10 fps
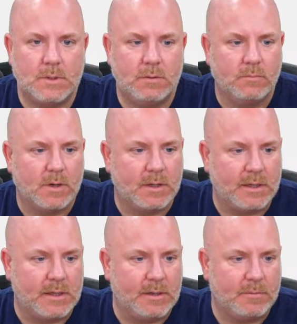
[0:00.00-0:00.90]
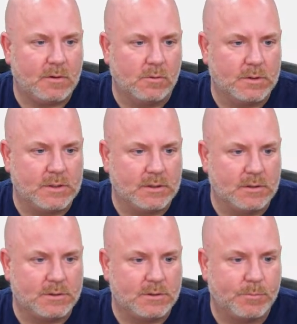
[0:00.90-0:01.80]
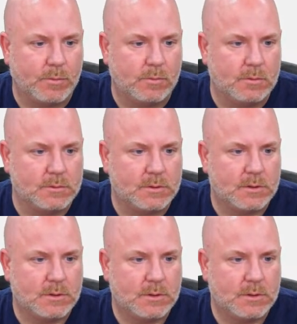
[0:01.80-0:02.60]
one of the Golden Delicious boards.